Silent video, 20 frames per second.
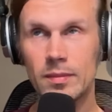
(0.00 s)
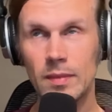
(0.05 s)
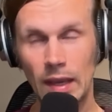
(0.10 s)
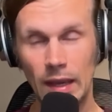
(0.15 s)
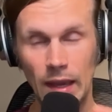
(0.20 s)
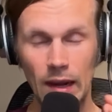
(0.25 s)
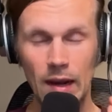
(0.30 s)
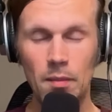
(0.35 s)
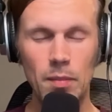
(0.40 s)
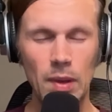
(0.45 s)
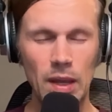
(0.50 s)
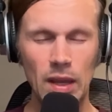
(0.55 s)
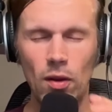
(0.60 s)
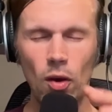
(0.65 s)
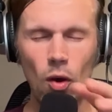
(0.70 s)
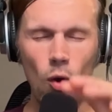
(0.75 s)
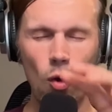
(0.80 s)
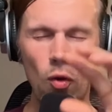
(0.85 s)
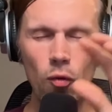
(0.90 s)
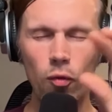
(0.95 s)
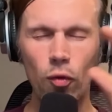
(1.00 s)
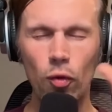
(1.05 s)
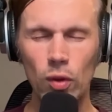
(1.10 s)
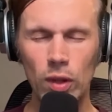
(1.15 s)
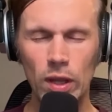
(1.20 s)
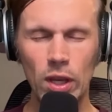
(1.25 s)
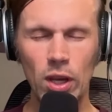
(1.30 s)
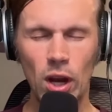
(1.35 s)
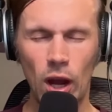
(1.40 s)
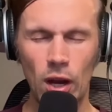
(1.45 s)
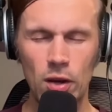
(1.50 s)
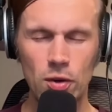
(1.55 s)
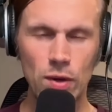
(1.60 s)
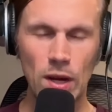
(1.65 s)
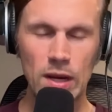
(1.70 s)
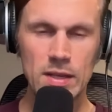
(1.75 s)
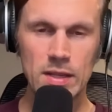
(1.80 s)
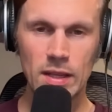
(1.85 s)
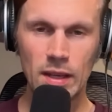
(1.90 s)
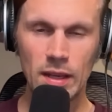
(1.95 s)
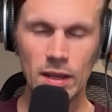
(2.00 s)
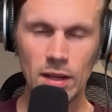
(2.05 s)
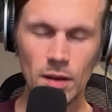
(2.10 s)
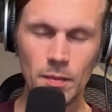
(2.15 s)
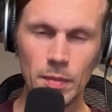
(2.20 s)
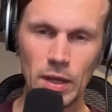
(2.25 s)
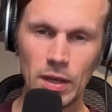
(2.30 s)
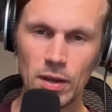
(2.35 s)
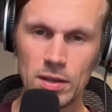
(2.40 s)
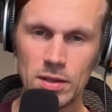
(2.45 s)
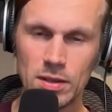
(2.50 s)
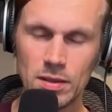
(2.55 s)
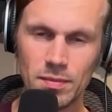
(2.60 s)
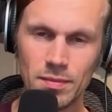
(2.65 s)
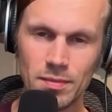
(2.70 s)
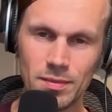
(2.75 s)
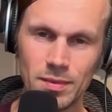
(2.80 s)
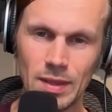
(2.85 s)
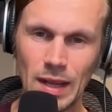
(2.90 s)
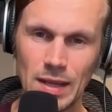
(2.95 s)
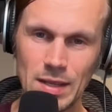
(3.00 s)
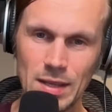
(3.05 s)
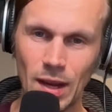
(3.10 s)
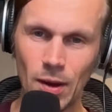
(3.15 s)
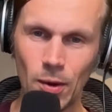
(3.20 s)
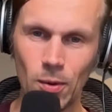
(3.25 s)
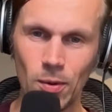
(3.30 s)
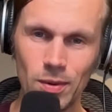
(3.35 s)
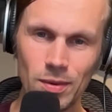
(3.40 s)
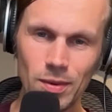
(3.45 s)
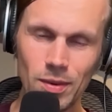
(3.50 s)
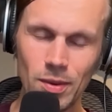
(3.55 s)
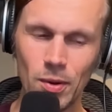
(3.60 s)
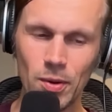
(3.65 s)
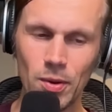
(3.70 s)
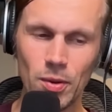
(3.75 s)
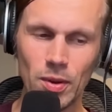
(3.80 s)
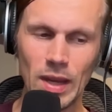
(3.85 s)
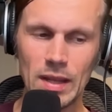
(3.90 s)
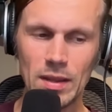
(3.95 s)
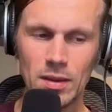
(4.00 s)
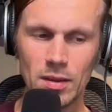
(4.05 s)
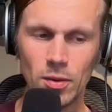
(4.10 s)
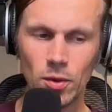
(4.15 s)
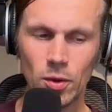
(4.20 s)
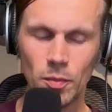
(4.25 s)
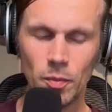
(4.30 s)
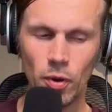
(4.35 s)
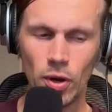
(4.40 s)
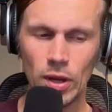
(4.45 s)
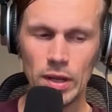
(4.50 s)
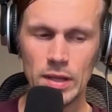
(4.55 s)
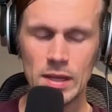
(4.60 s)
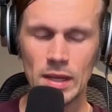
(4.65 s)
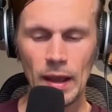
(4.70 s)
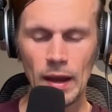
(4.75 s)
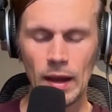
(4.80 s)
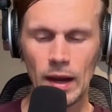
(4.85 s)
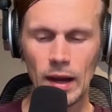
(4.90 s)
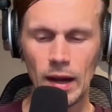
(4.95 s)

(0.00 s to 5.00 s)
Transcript: Again, I'm being overly contrasty here because that's how you get good points.